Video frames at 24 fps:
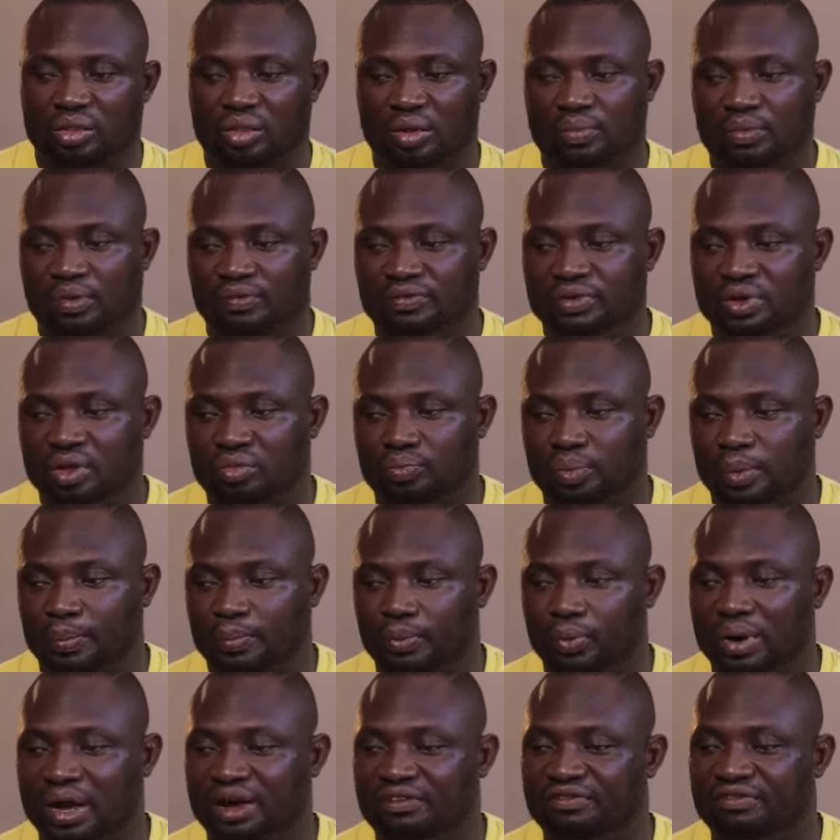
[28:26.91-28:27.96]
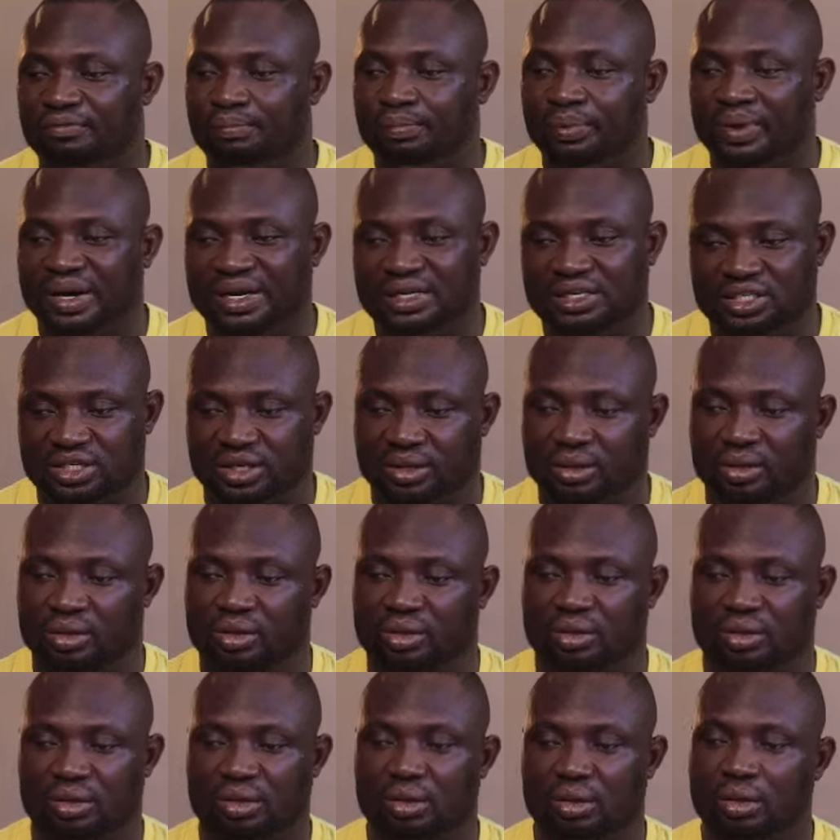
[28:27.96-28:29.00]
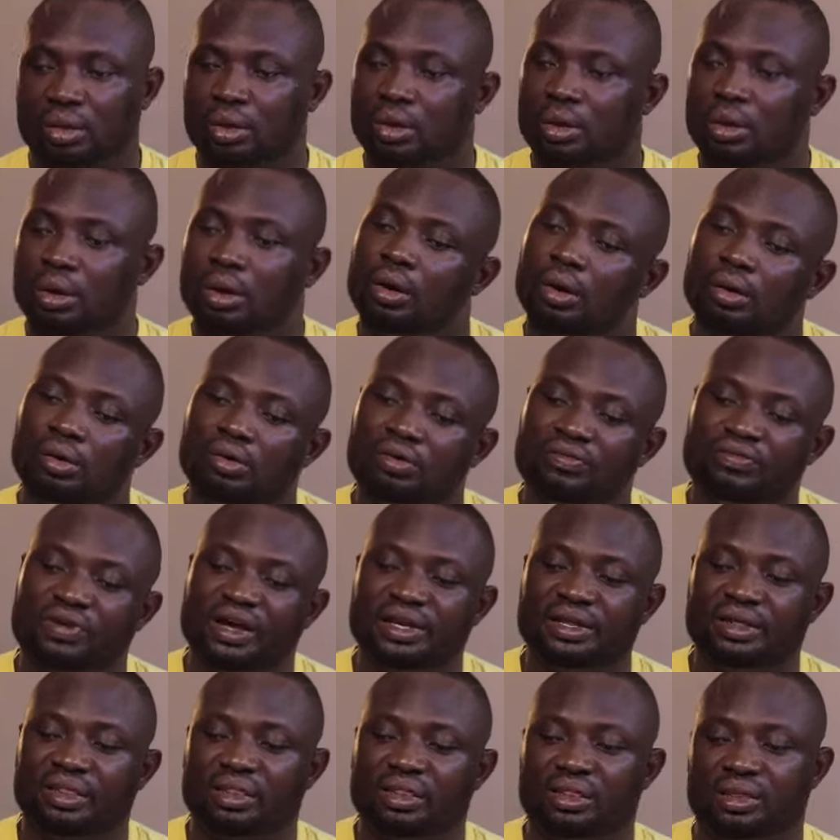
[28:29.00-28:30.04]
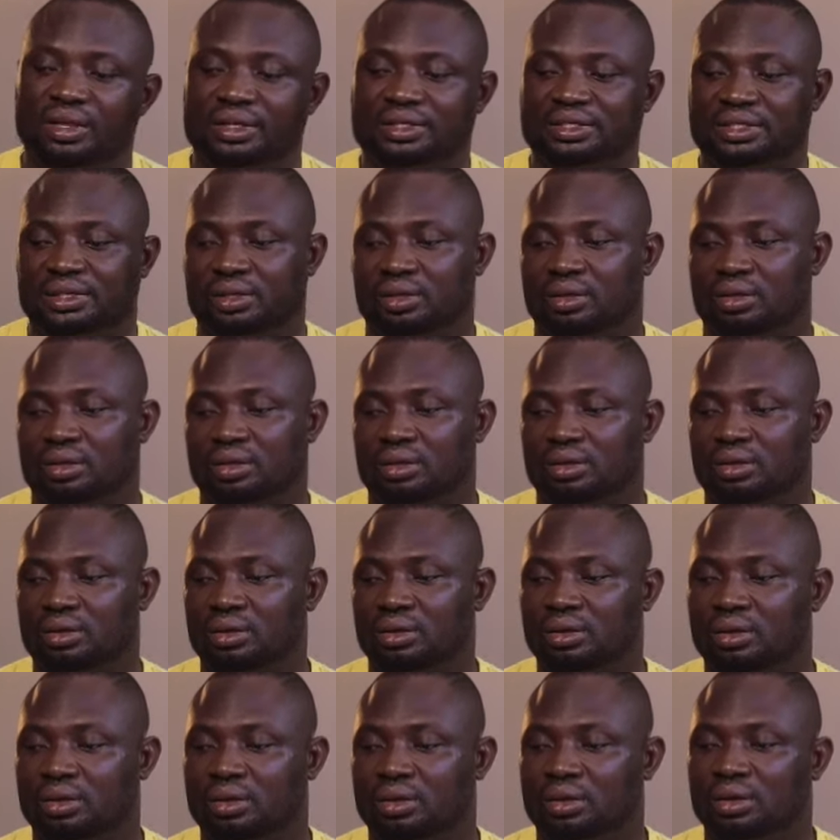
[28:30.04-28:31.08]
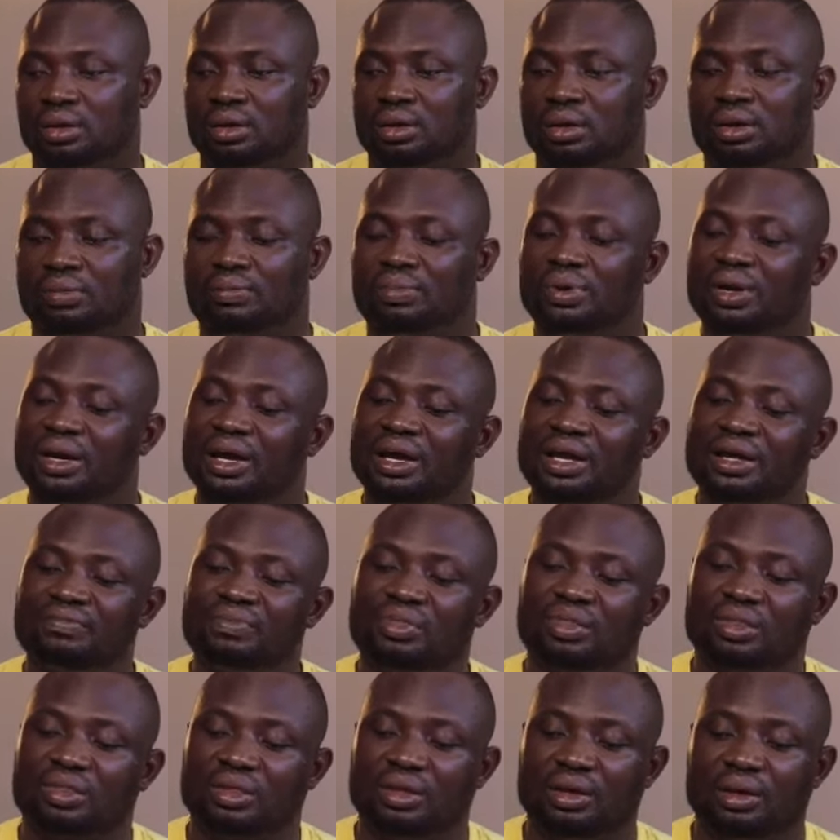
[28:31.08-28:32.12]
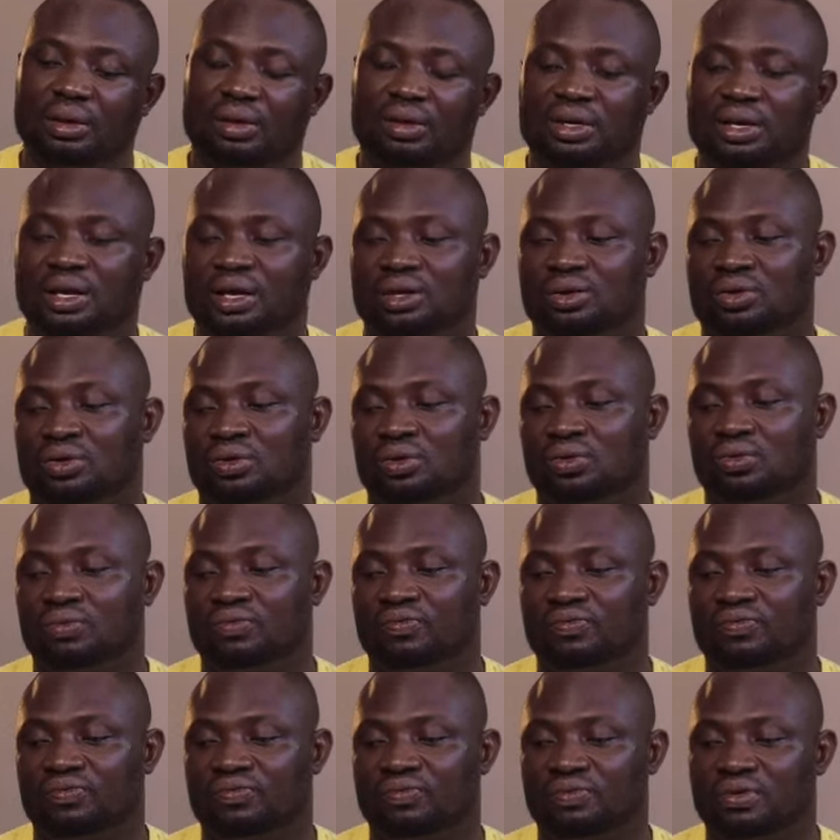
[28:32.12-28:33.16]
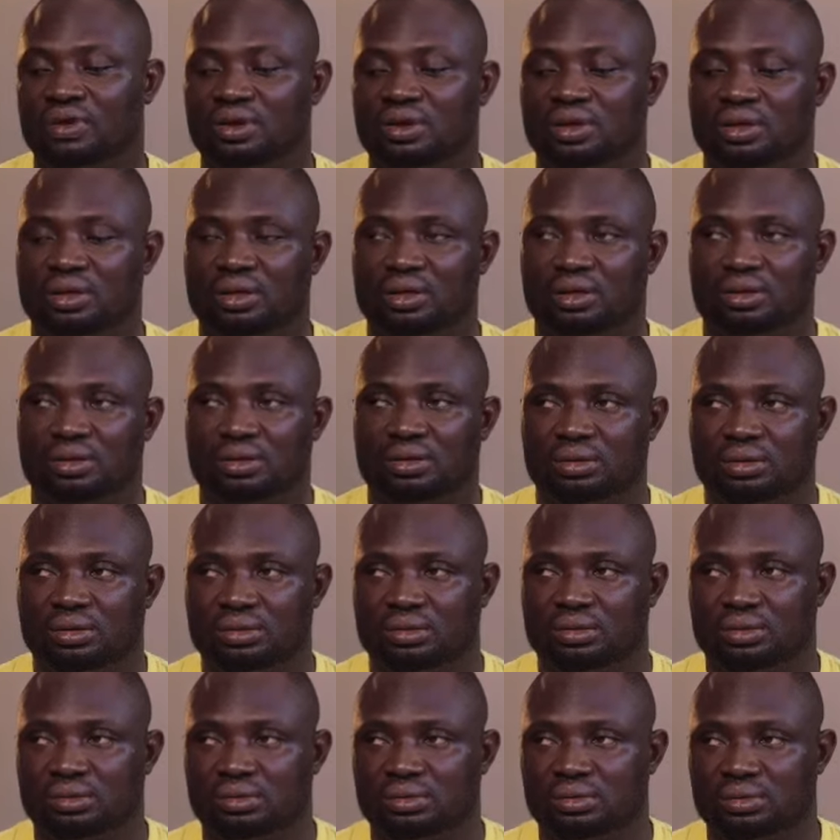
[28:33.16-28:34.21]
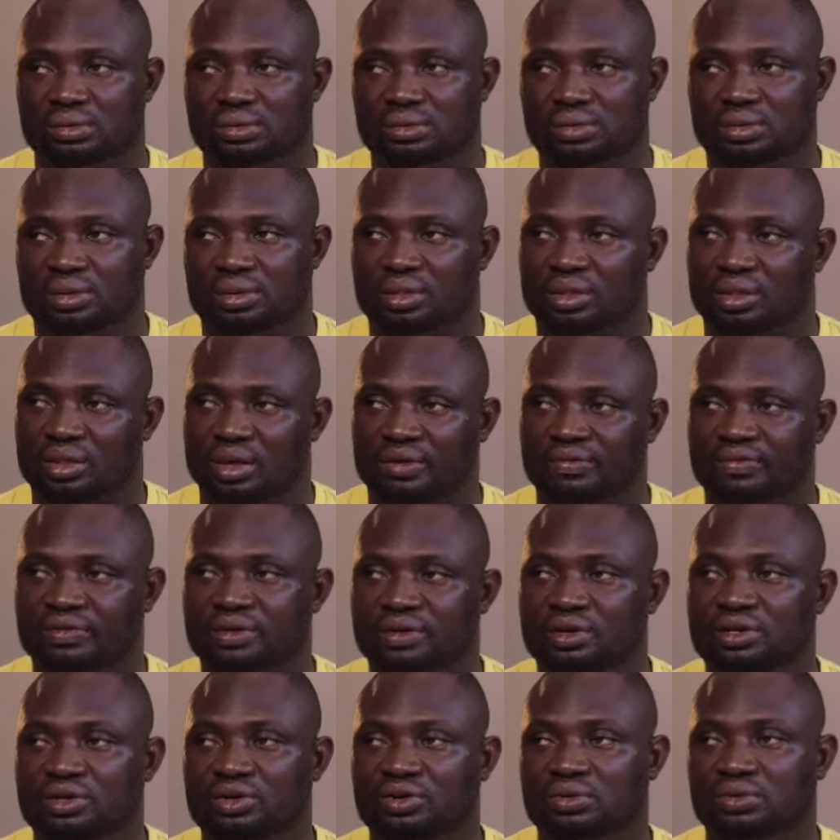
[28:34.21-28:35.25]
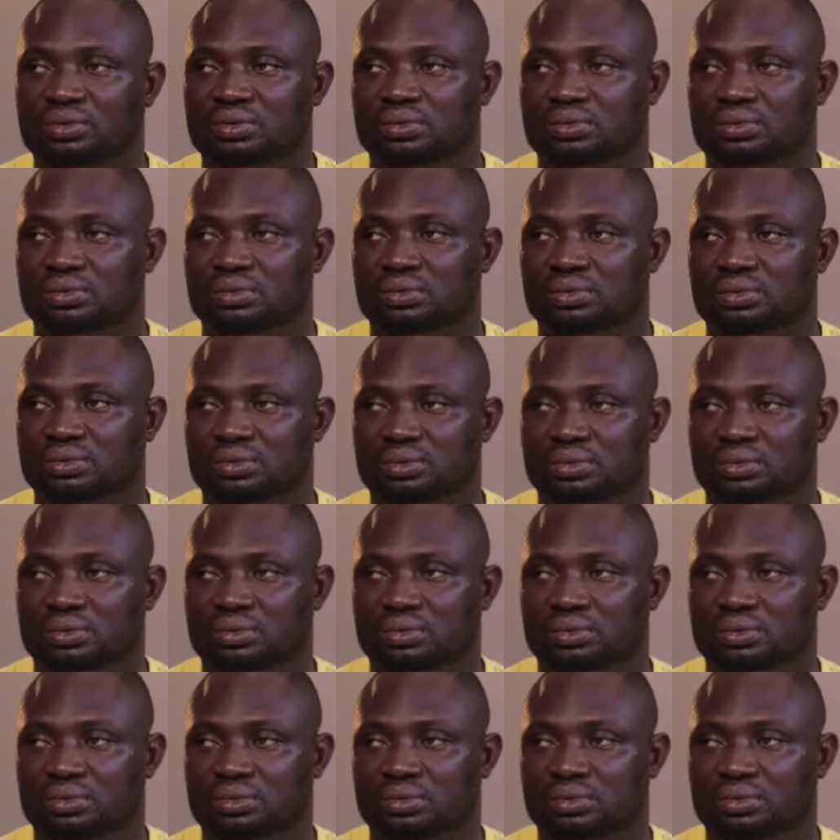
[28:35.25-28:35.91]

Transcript: Sir, some of these people have branches all over the cities, but I am still under your roof, serving you.